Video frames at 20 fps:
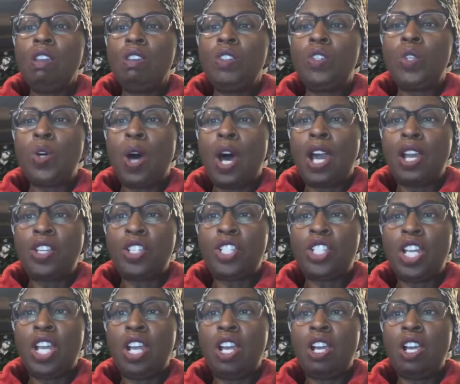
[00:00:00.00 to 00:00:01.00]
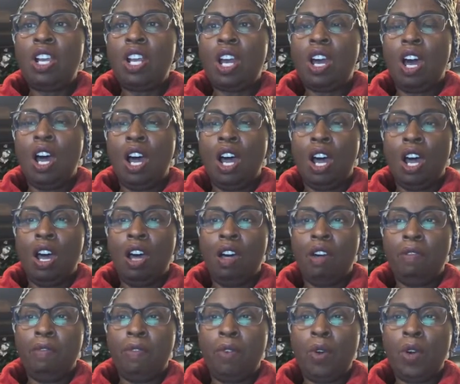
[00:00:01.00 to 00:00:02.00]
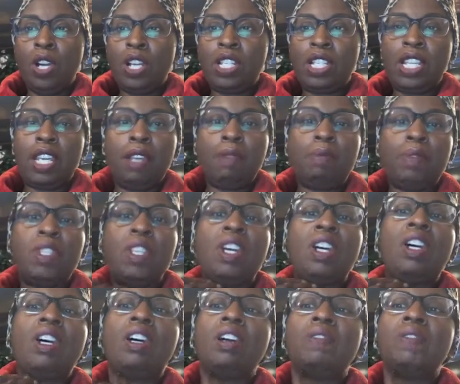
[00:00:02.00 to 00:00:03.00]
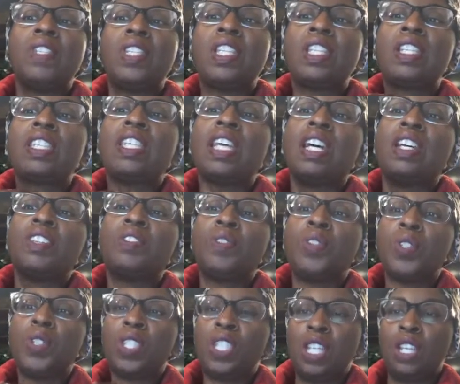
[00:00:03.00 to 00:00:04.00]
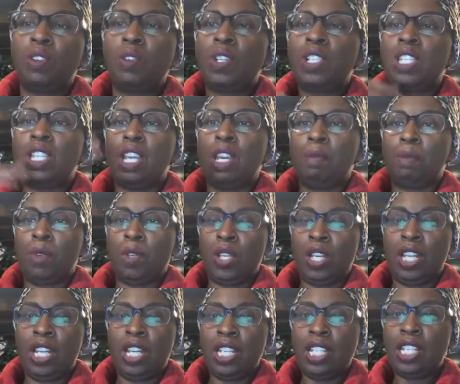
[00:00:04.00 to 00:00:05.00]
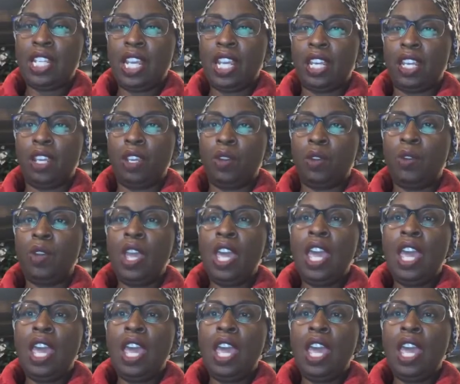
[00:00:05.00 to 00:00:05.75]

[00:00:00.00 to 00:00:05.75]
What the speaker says: So I shared four tips of successful secrets and I'm going to continue.